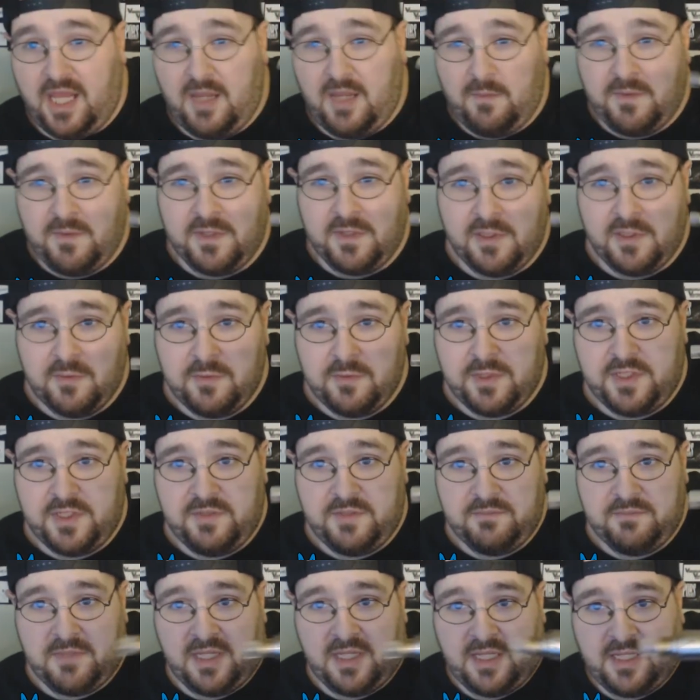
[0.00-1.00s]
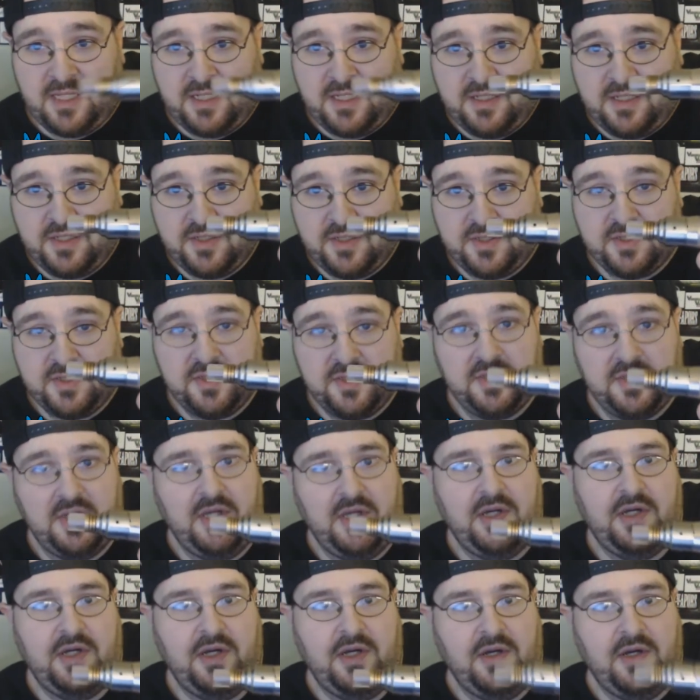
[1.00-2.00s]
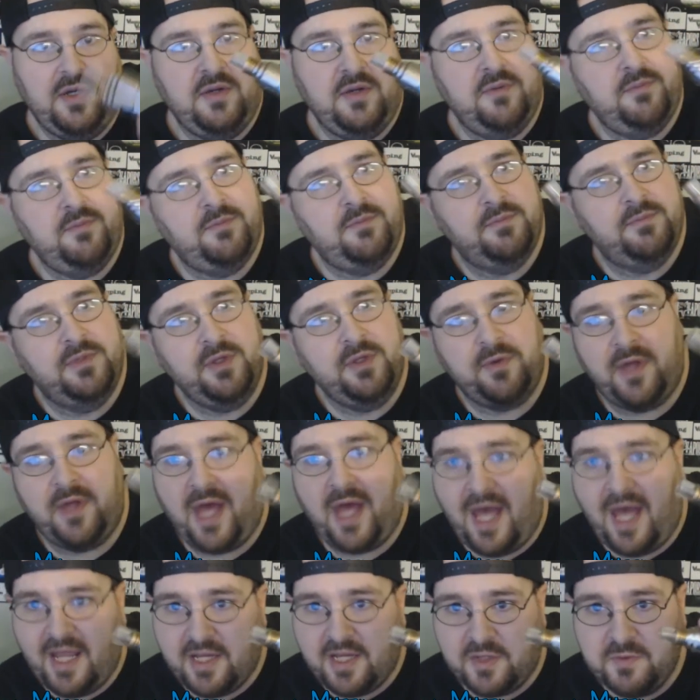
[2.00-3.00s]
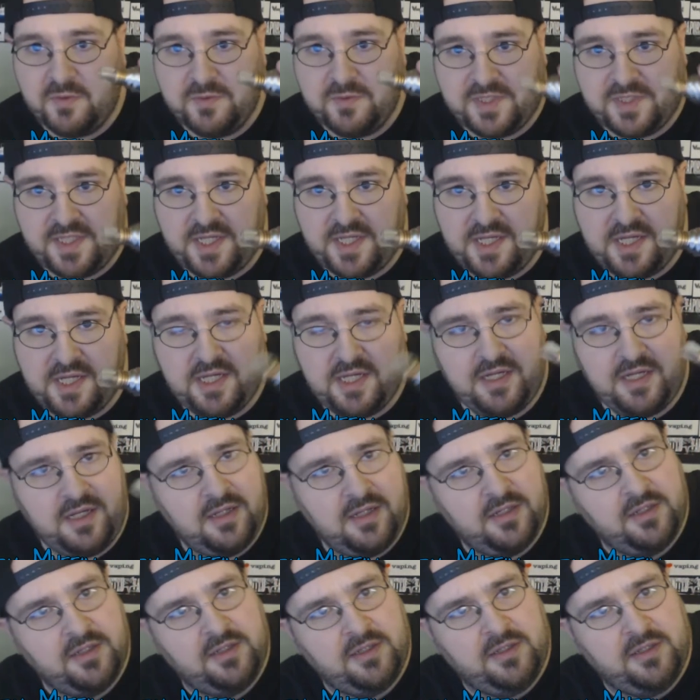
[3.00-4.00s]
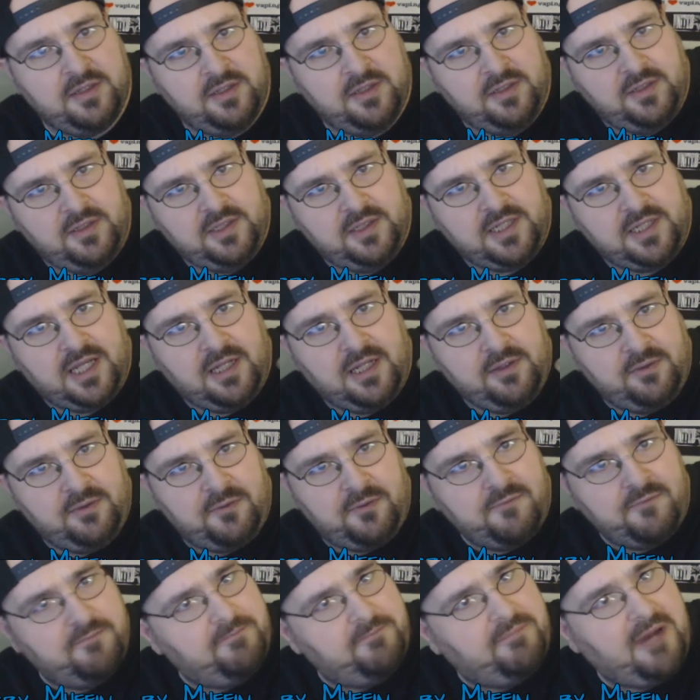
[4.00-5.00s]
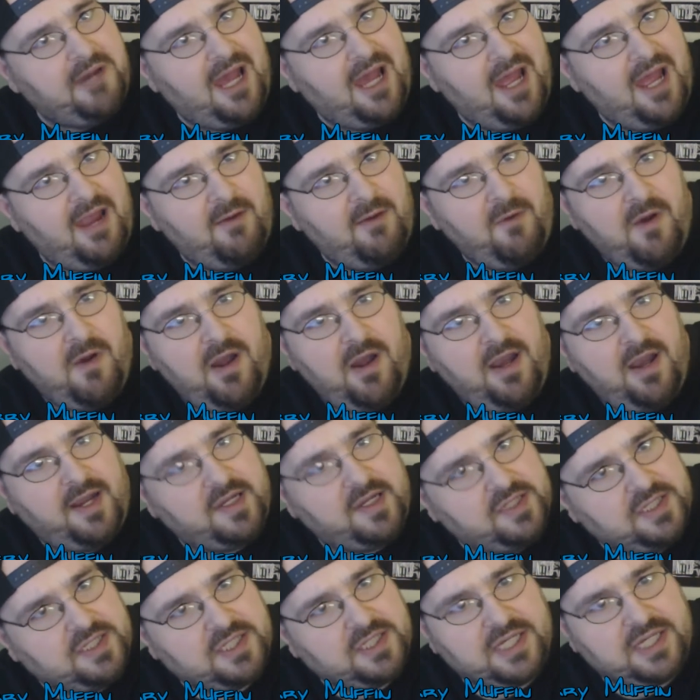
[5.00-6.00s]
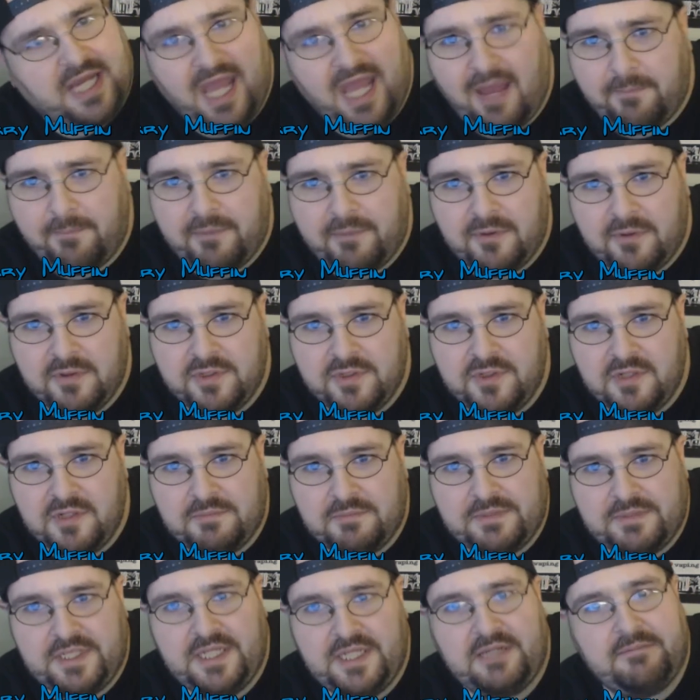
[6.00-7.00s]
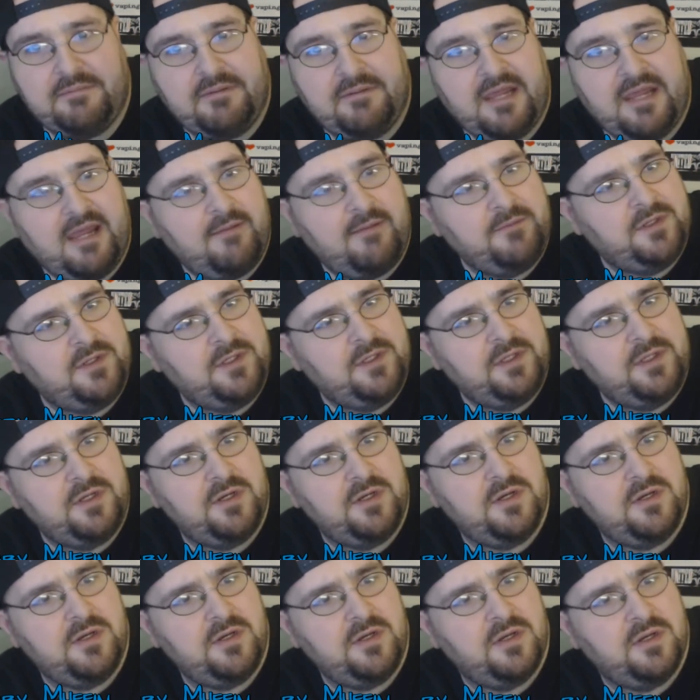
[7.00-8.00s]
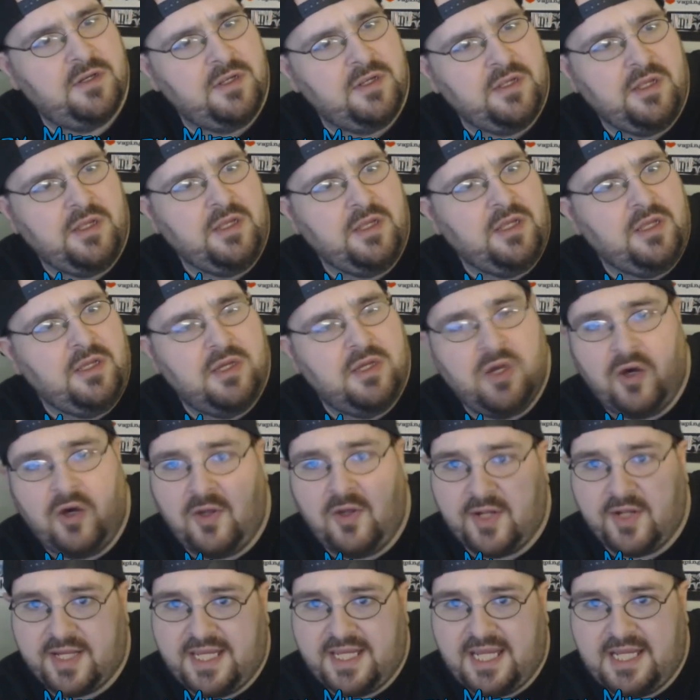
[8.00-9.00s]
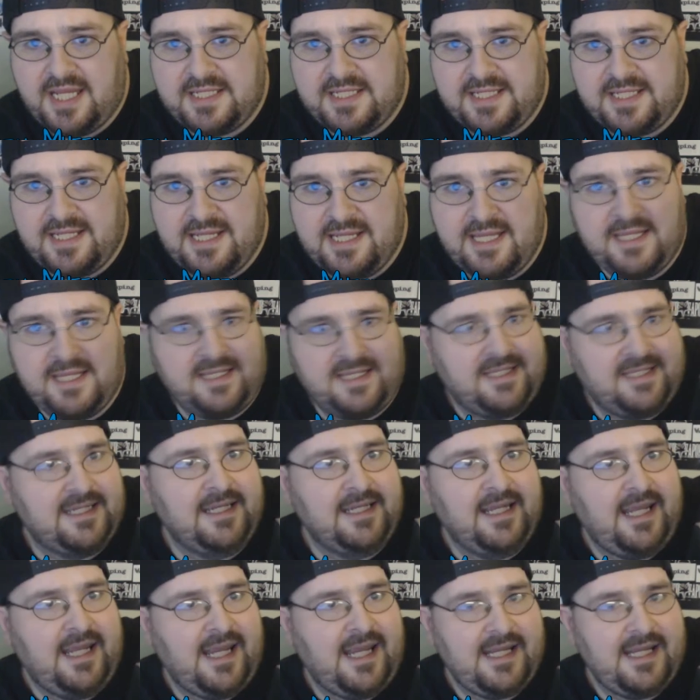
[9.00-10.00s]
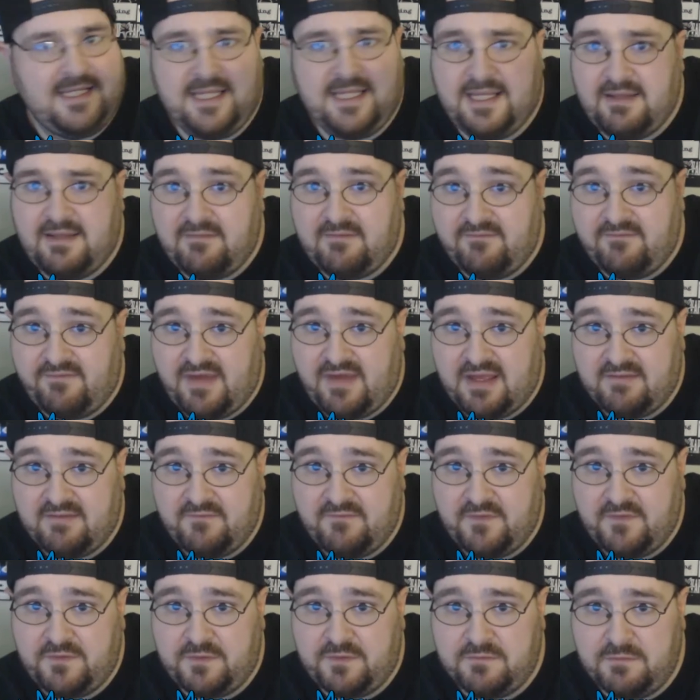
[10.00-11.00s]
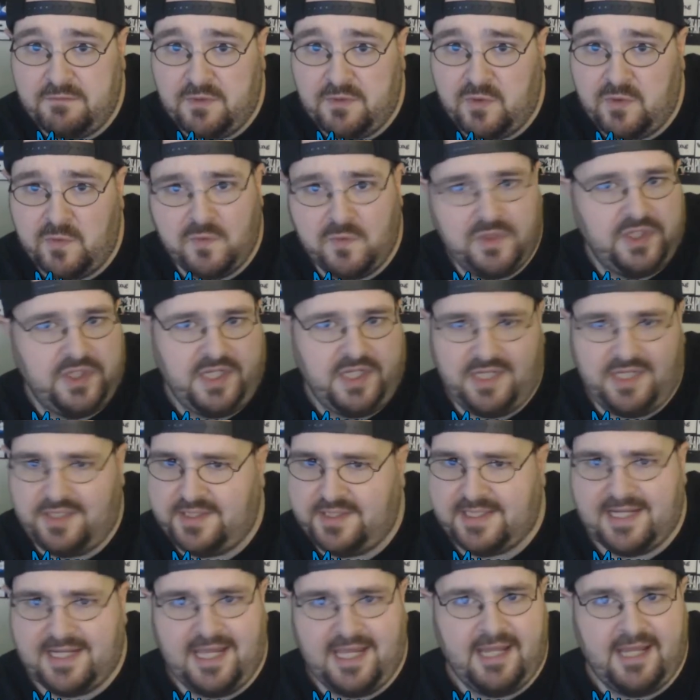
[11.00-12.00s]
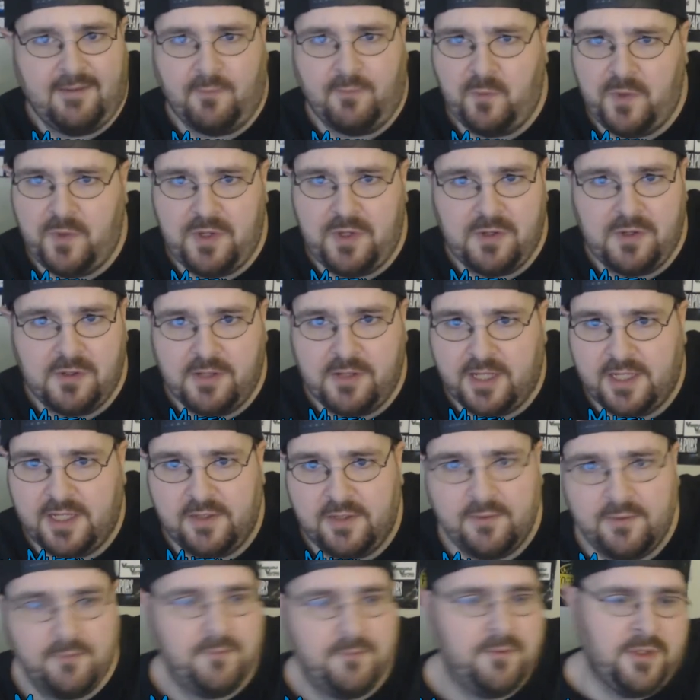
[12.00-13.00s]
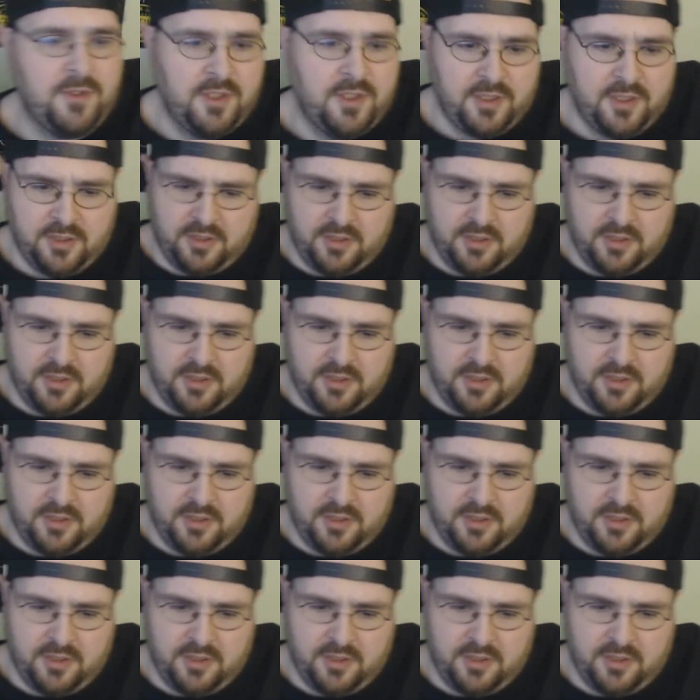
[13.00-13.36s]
I have it loaded in my little IGO tea. Got a little Pyrex copper drip tip happening here on a KTS in the 18500 mode, which is kind of weird, I know.